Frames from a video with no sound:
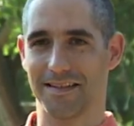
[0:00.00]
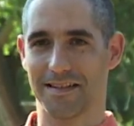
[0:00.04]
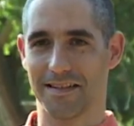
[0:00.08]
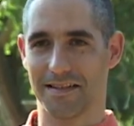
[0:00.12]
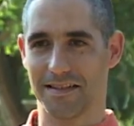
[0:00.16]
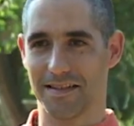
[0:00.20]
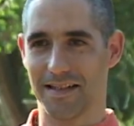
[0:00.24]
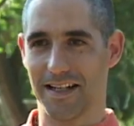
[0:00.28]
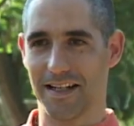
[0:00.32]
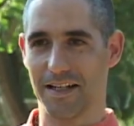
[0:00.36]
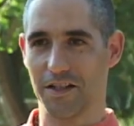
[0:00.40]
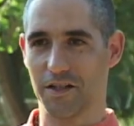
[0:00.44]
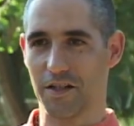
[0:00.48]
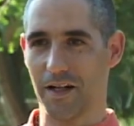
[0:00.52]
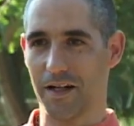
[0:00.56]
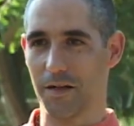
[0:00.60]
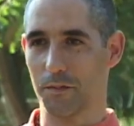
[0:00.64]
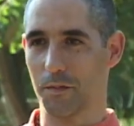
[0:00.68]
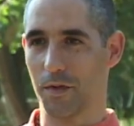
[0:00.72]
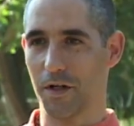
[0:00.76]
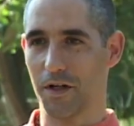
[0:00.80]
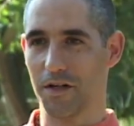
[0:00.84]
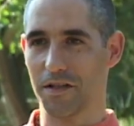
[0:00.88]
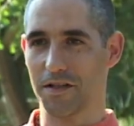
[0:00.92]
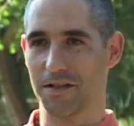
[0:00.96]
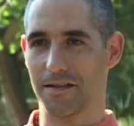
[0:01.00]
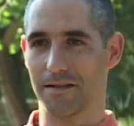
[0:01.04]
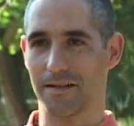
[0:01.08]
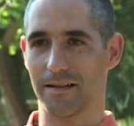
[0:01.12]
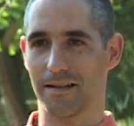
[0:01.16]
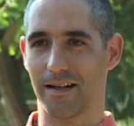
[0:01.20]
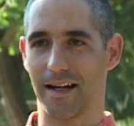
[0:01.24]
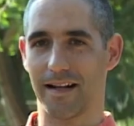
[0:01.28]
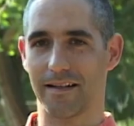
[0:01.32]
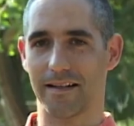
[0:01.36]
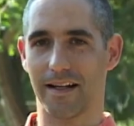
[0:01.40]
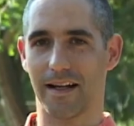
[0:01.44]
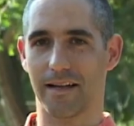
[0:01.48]
teacher and person,
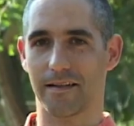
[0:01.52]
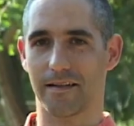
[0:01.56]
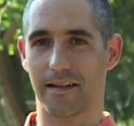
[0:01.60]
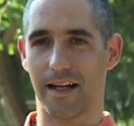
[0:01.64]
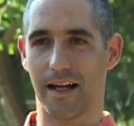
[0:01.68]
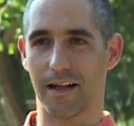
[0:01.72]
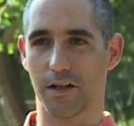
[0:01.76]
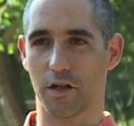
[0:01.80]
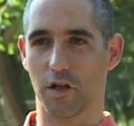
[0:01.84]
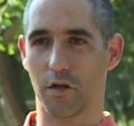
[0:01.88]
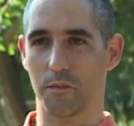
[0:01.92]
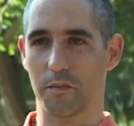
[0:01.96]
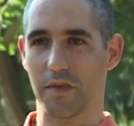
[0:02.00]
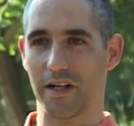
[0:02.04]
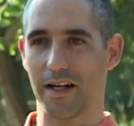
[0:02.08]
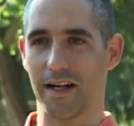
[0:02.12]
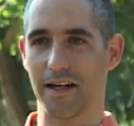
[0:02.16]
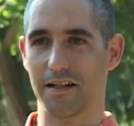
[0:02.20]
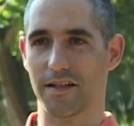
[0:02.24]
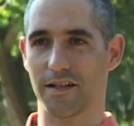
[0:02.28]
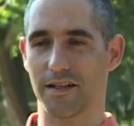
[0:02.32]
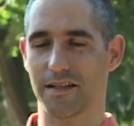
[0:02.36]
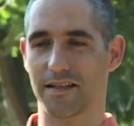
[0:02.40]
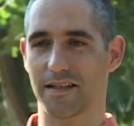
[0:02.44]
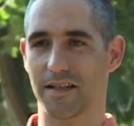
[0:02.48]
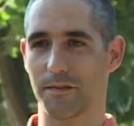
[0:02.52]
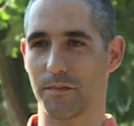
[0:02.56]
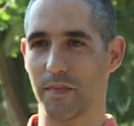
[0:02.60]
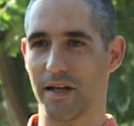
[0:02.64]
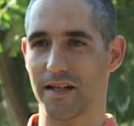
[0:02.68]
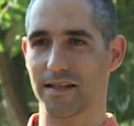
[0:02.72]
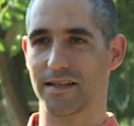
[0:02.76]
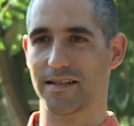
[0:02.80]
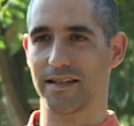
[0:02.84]
and that combination's the best